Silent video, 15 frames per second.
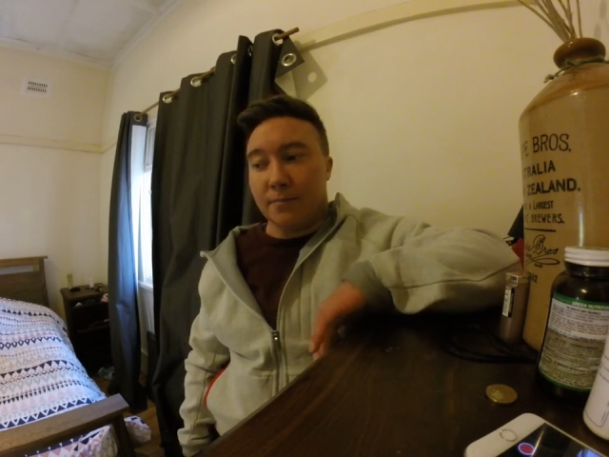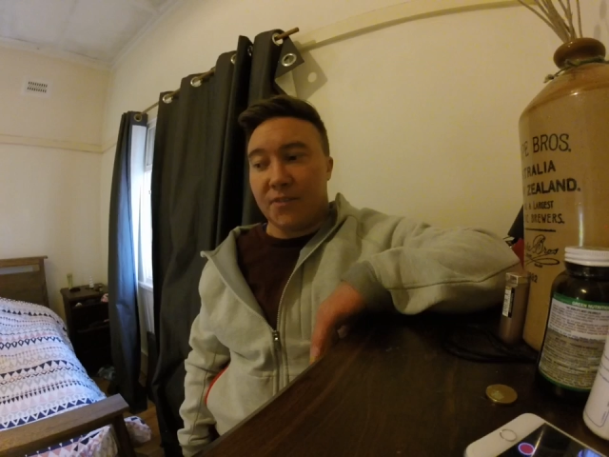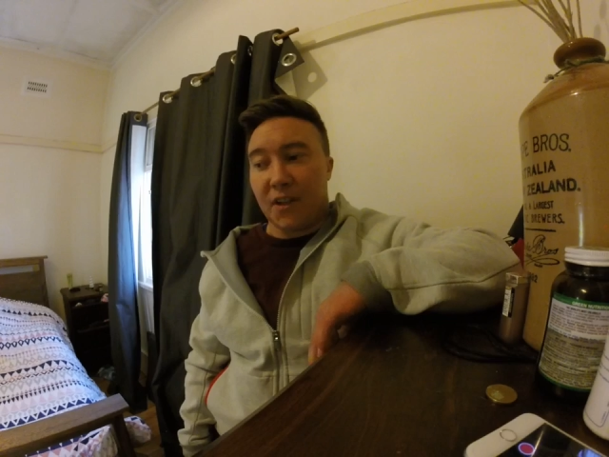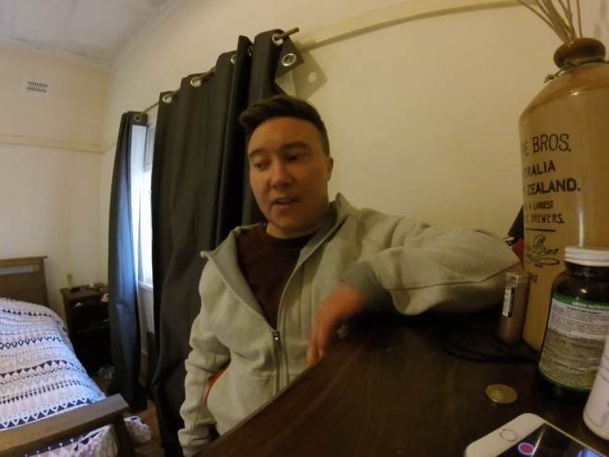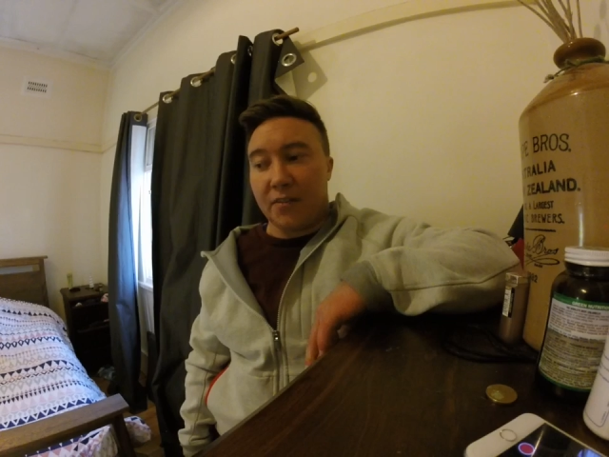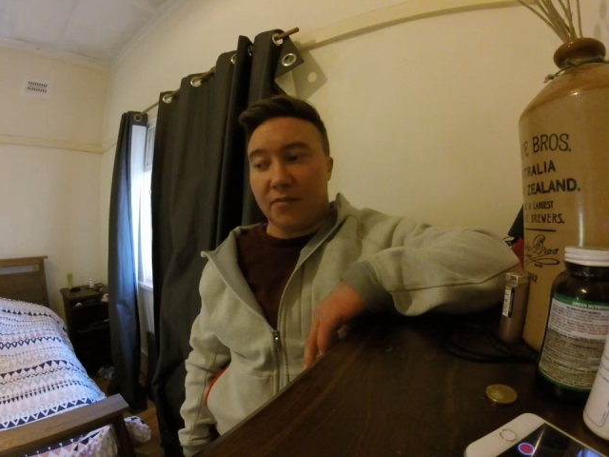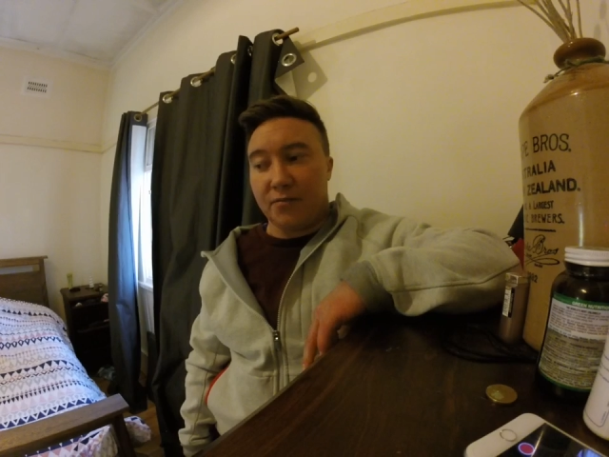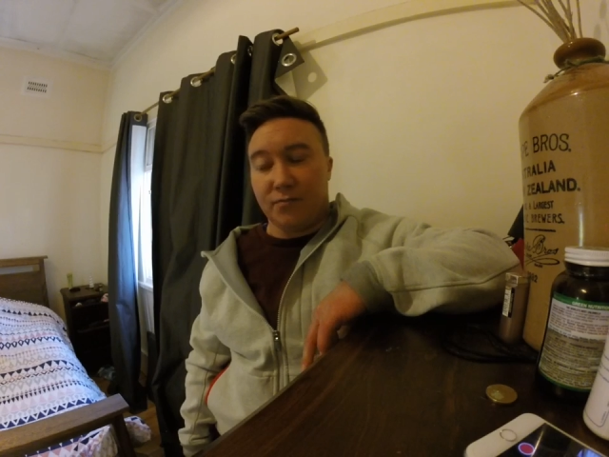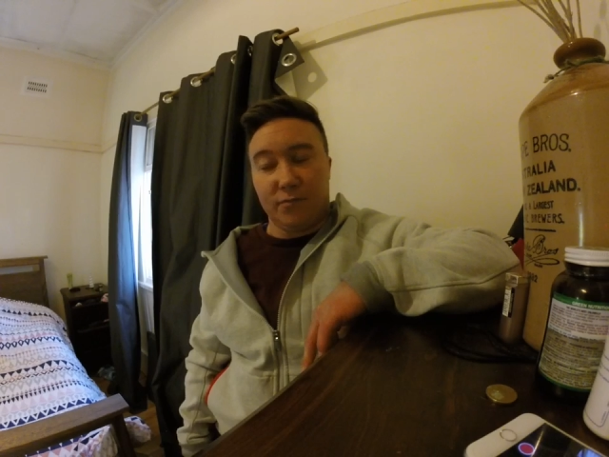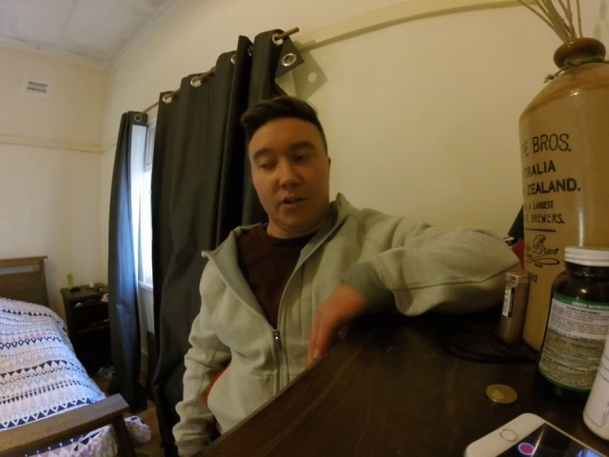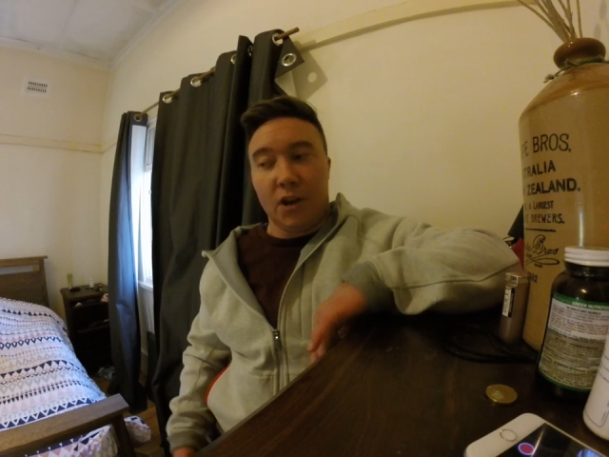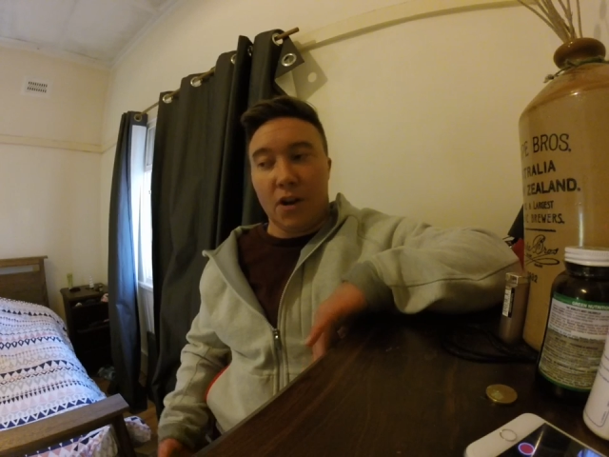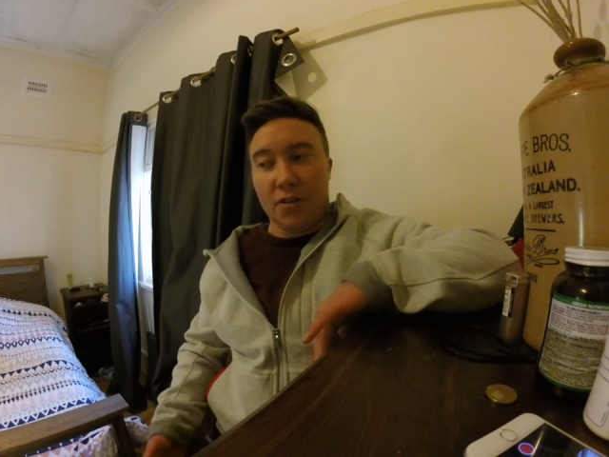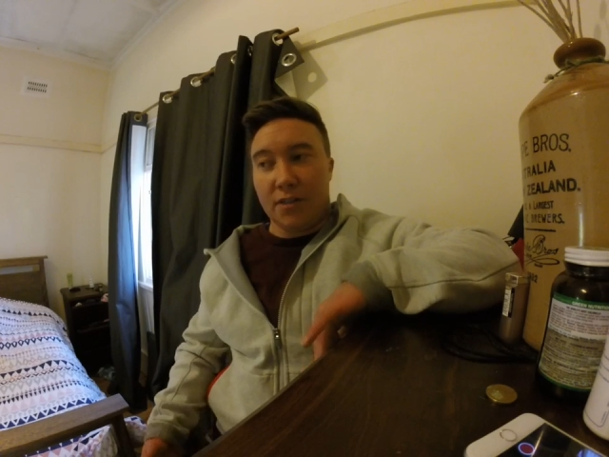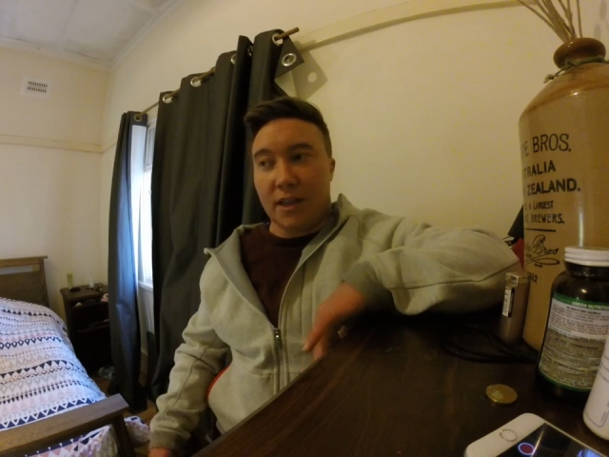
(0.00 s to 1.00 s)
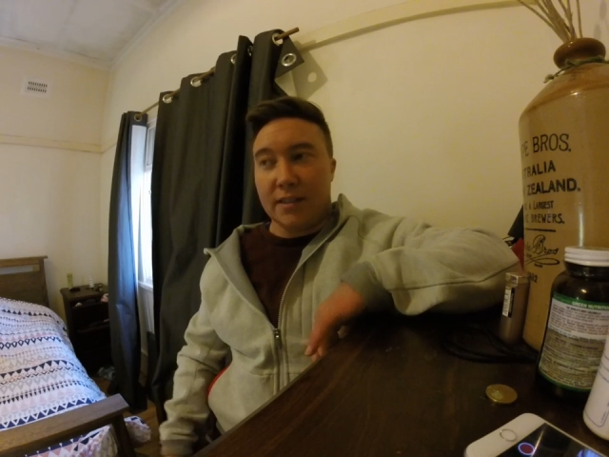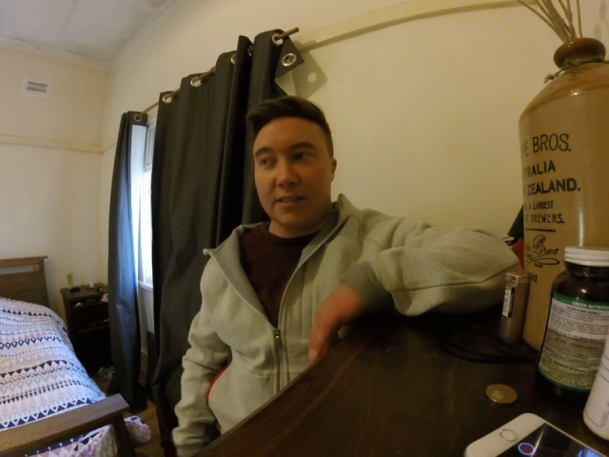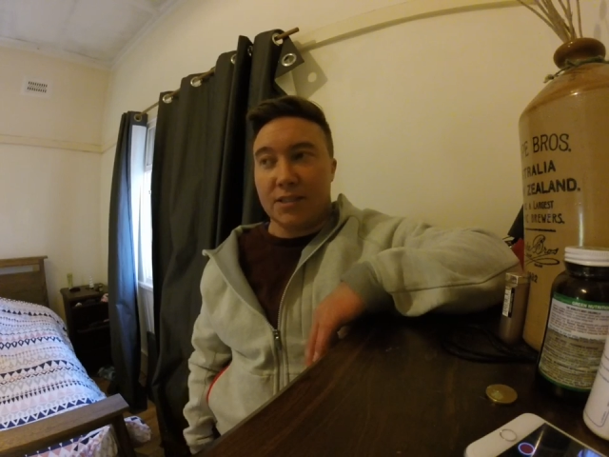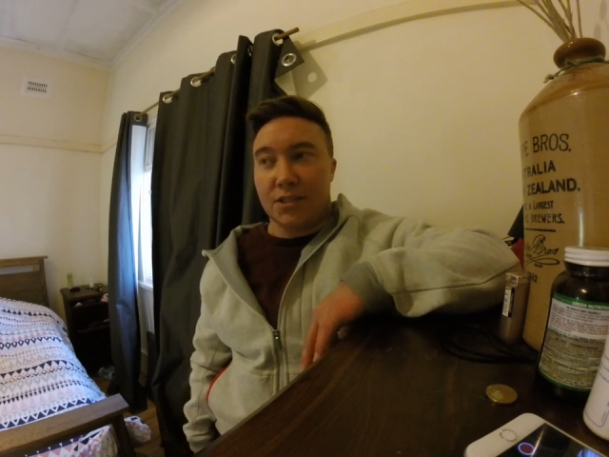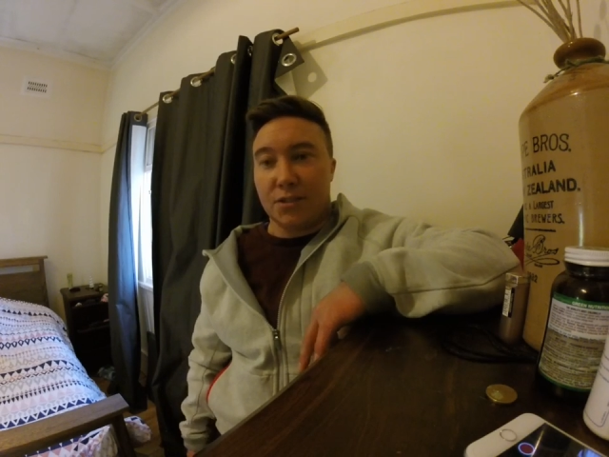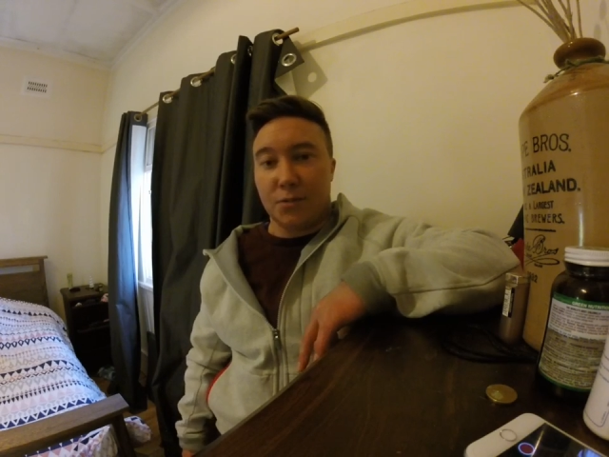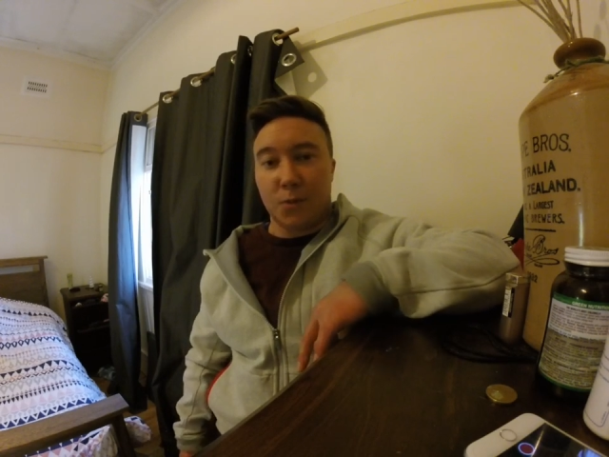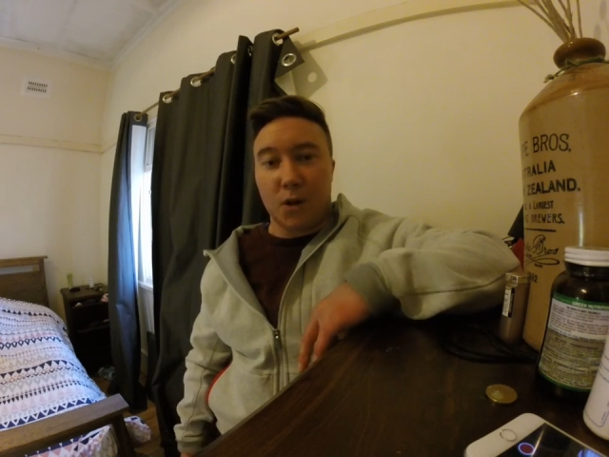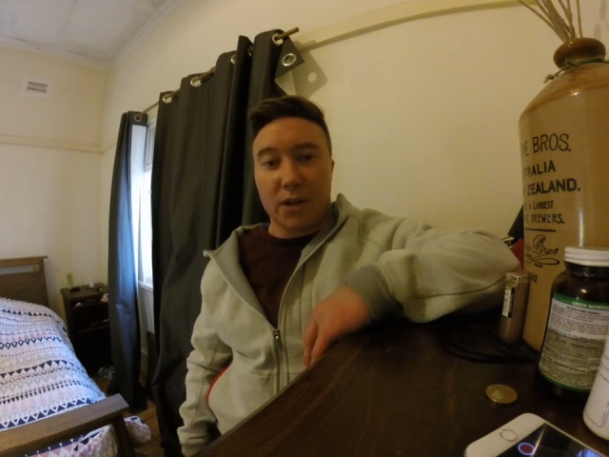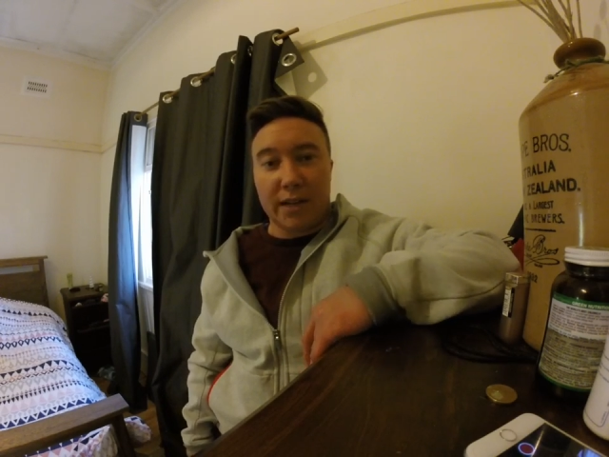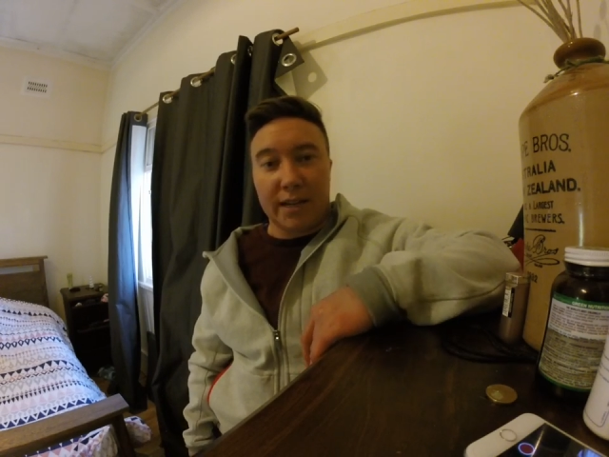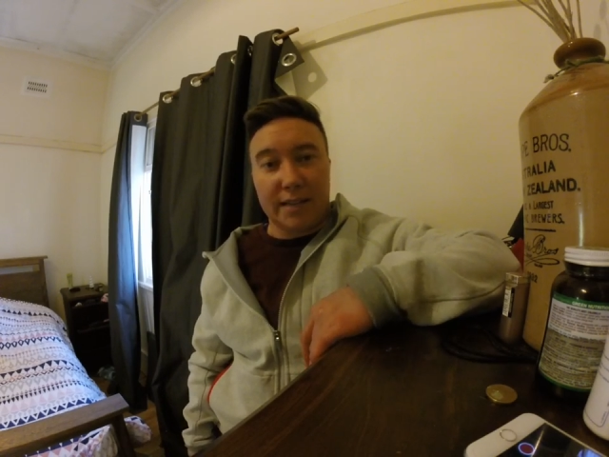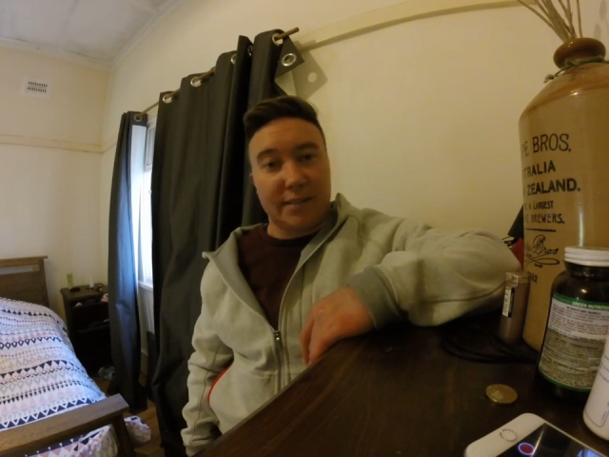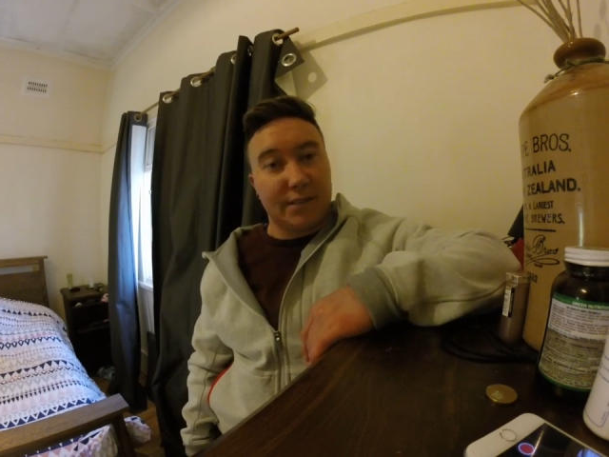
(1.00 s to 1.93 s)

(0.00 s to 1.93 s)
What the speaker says: Thanks to working